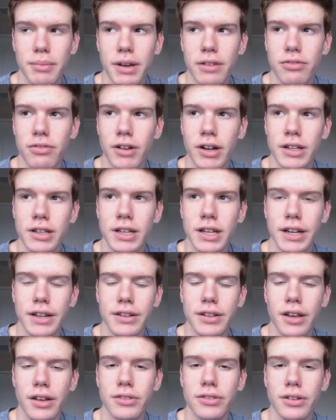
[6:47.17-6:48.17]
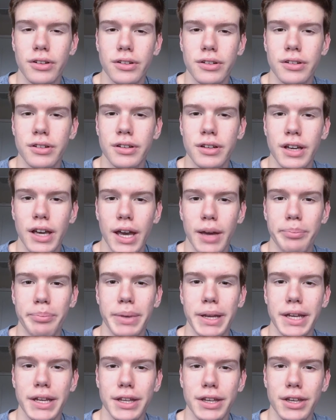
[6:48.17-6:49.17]
My friend and I tussled at
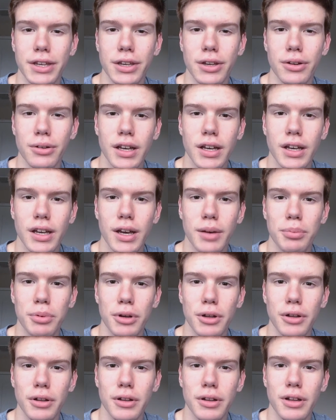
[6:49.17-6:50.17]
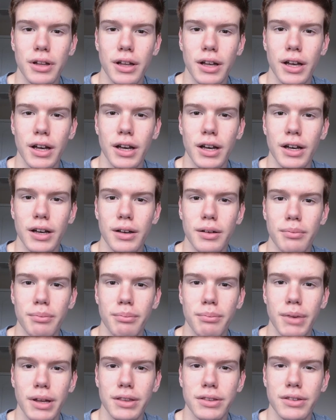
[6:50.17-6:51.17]
PDQ a couple
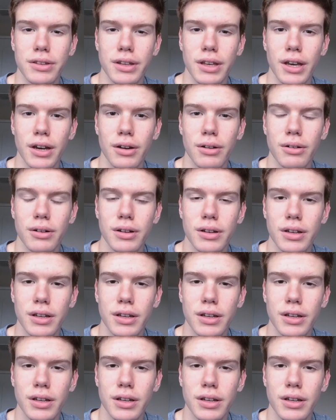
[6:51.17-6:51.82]
months ago.